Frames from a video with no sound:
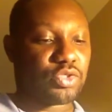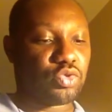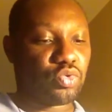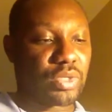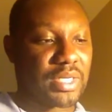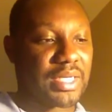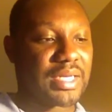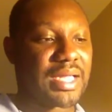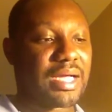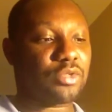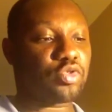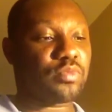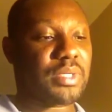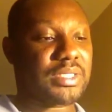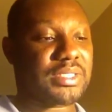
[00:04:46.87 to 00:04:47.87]
You will learn how
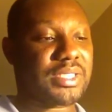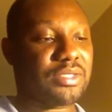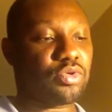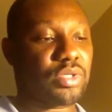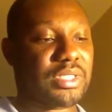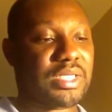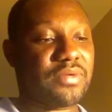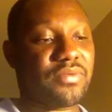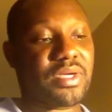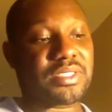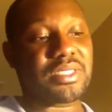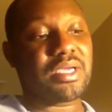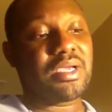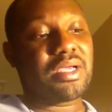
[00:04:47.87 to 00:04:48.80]
to maintain your deliverance.